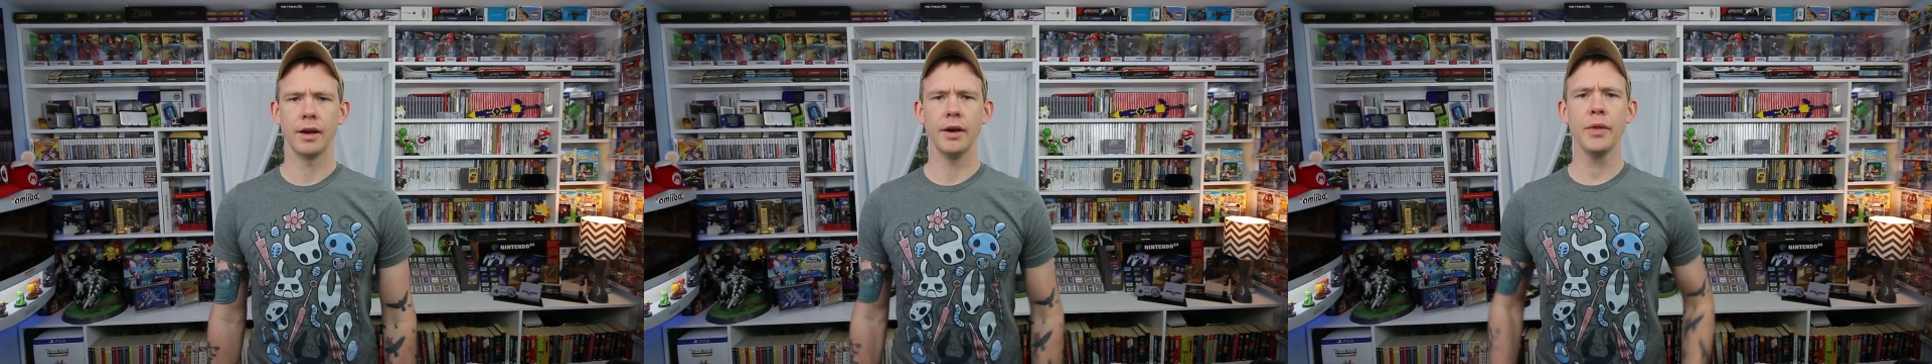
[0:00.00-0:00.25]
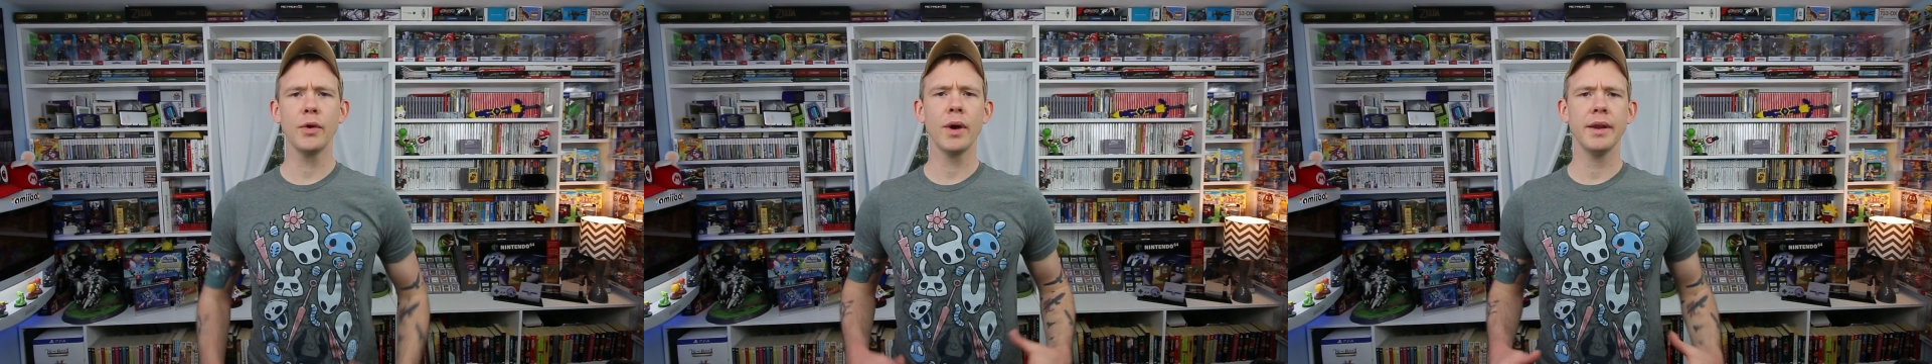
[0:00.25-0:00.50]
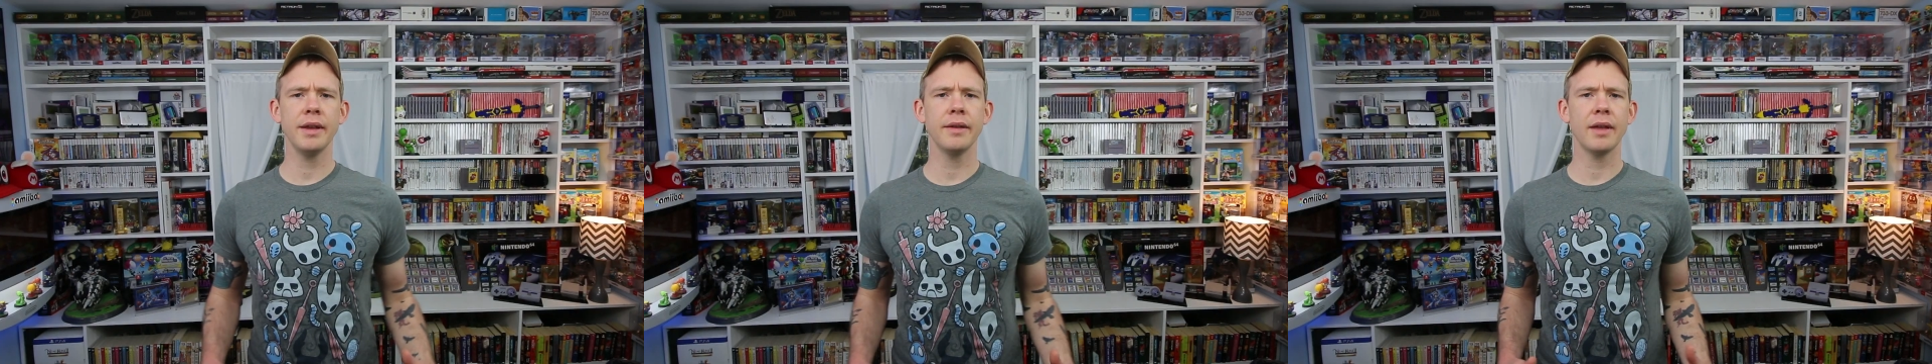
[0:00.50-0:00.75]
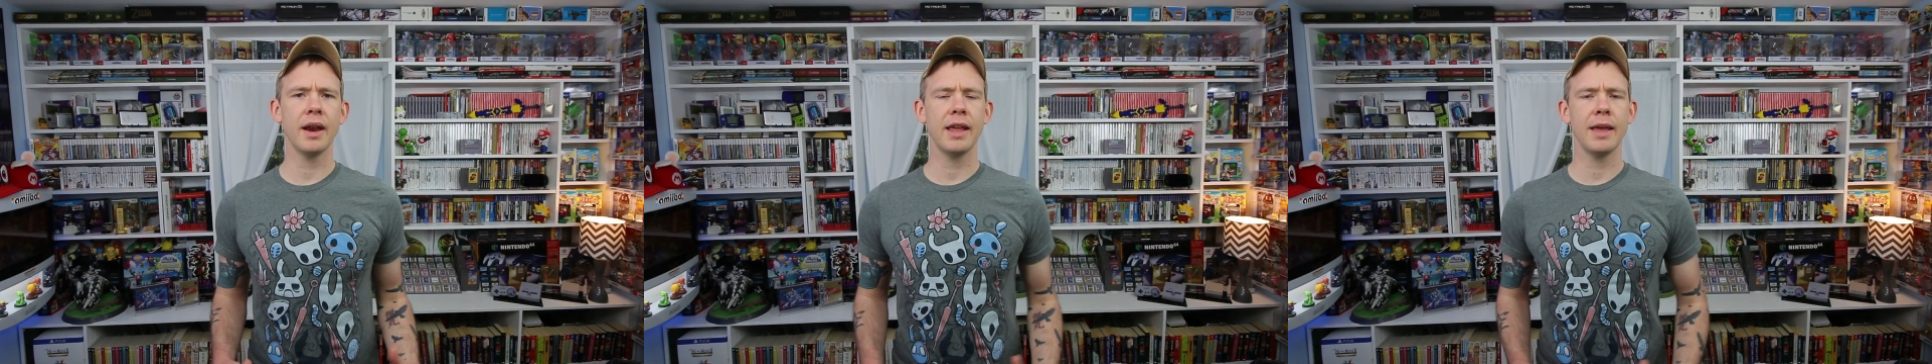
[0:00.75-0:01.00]
Another idea
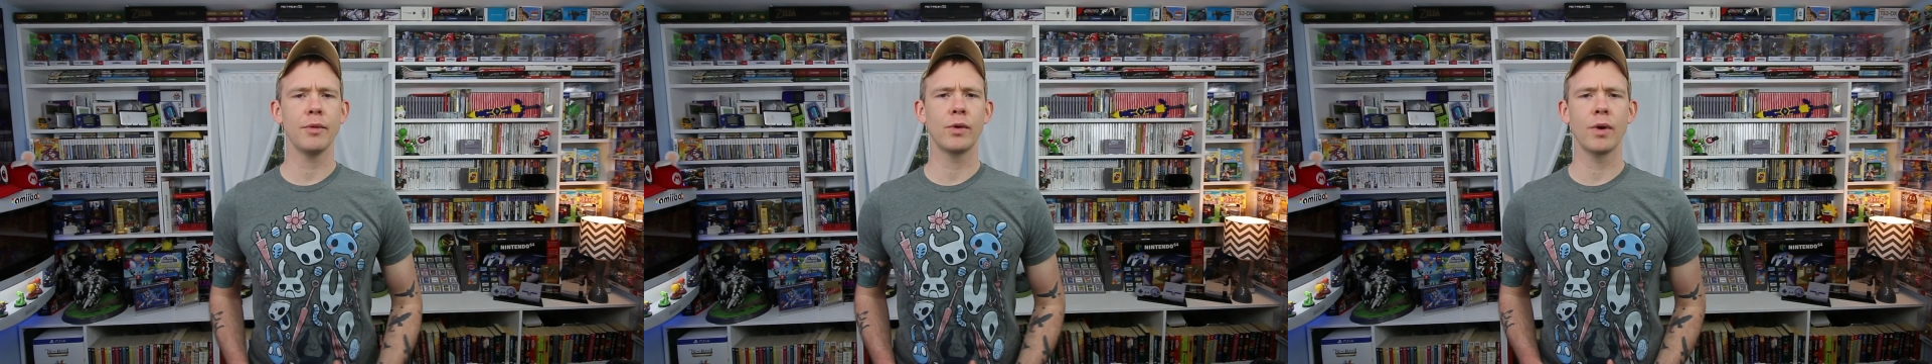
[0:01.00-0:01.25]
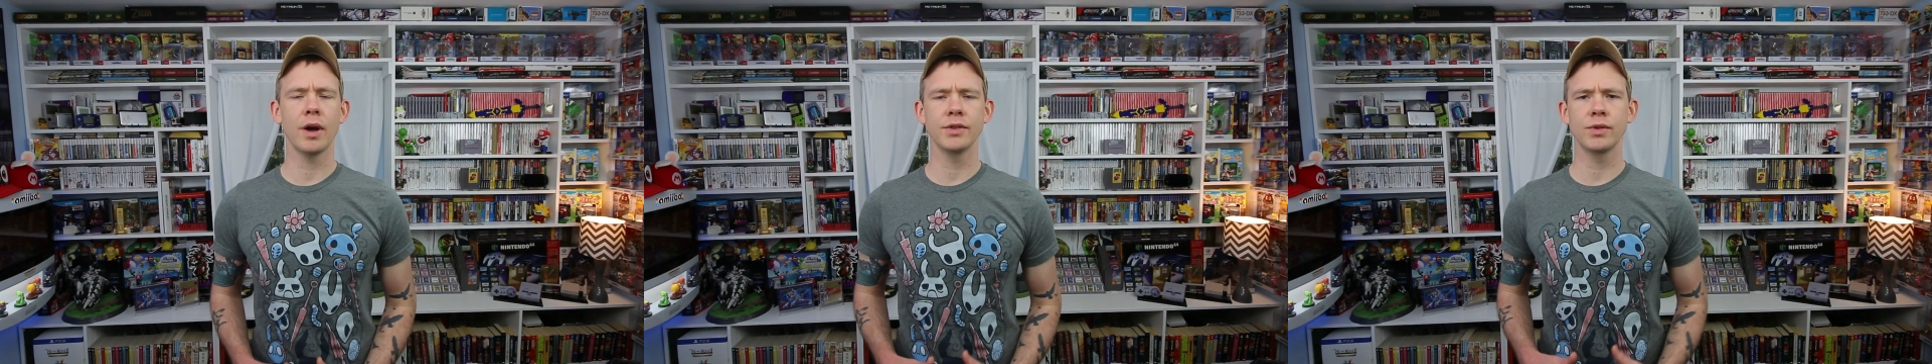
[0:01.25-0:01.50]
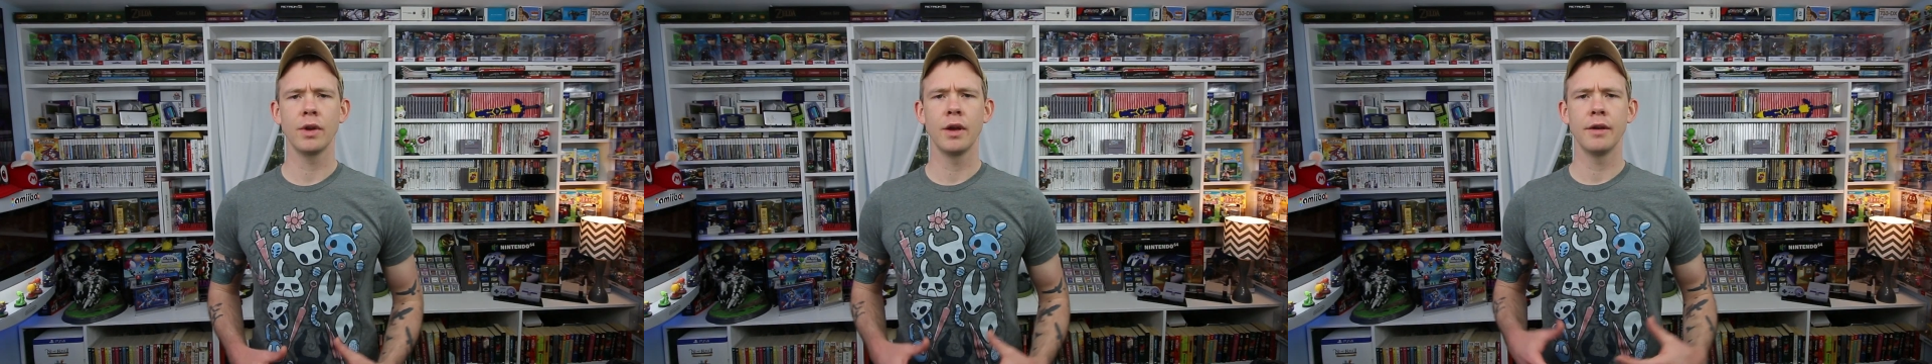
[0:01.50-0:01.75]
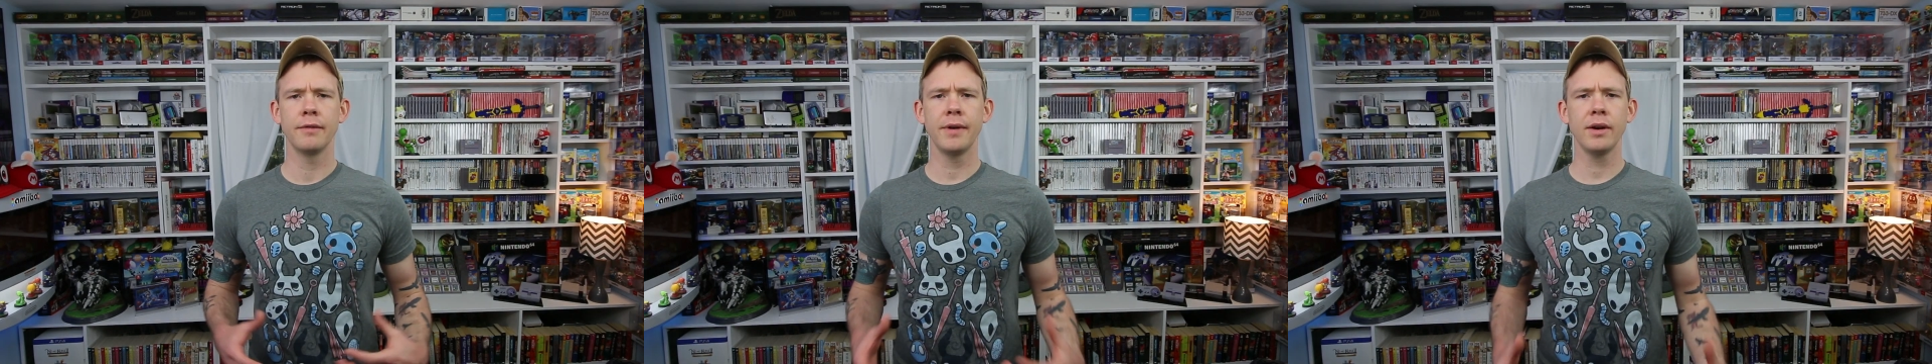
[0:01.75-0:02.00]
that I came across
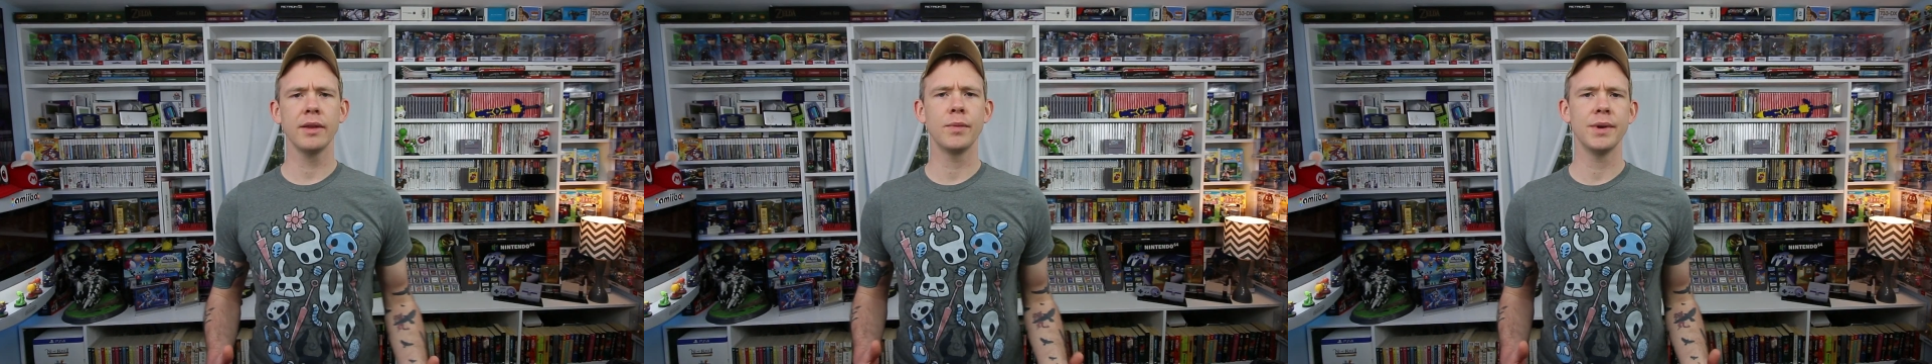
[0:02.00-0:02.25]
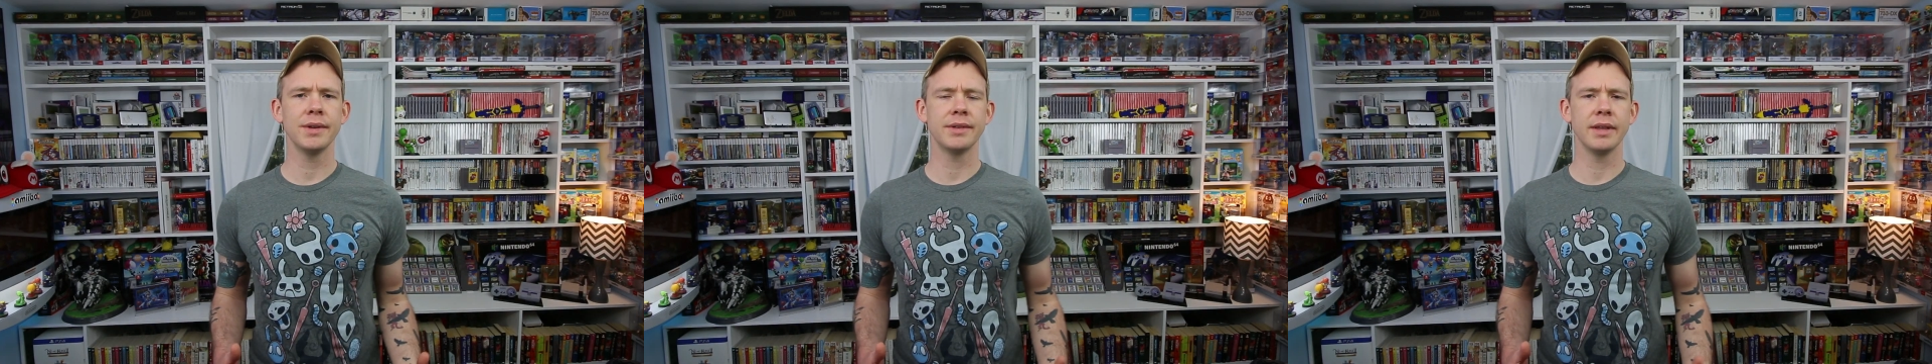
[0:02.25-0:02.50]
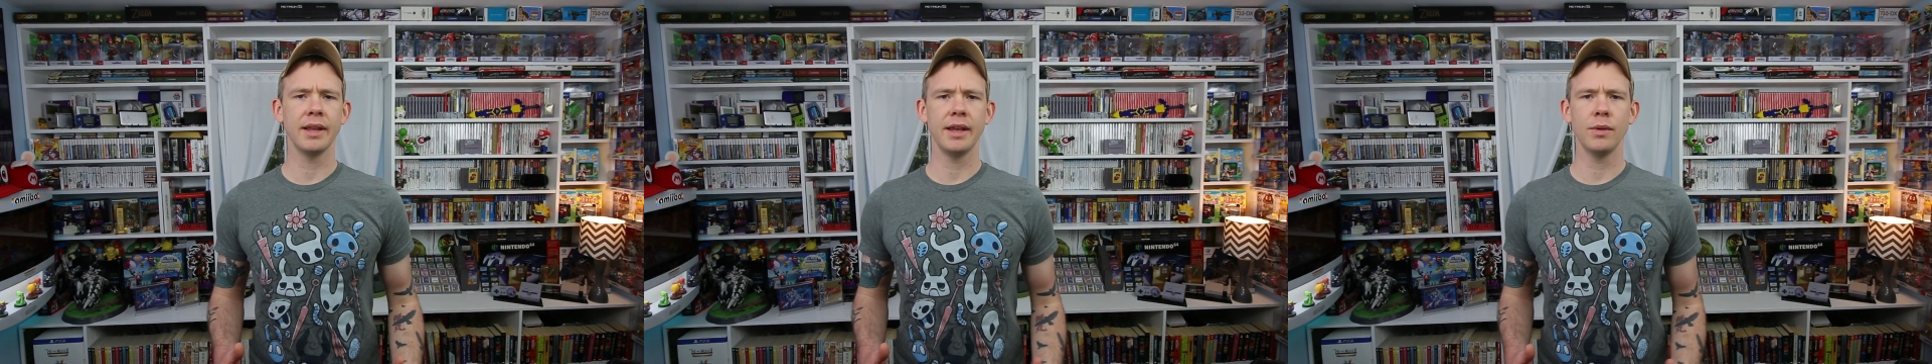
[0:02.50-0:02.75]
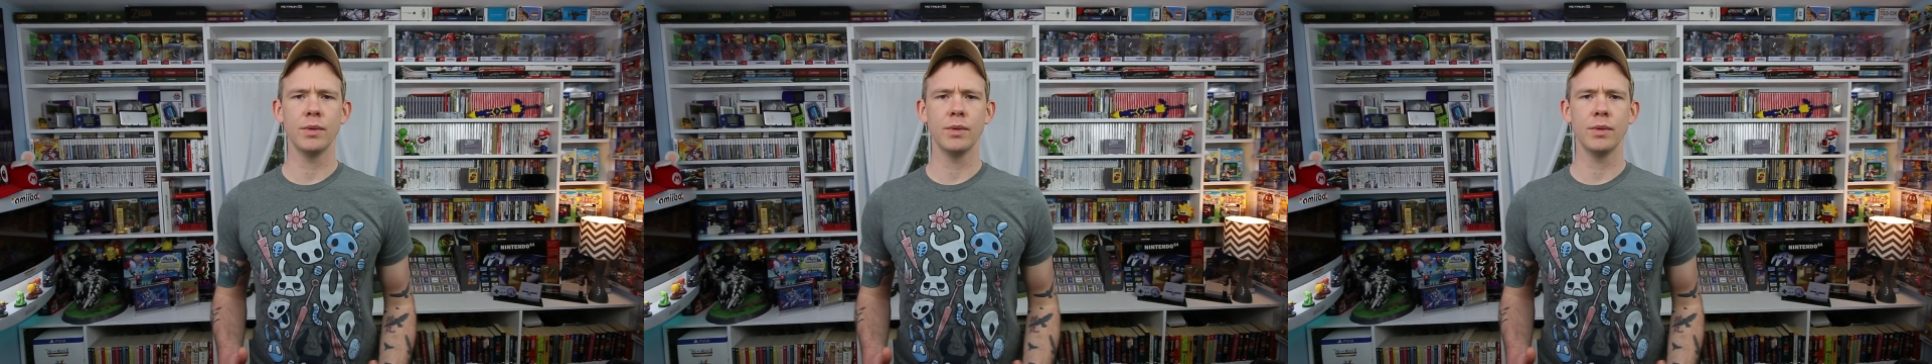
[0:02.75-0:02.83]
fairly recently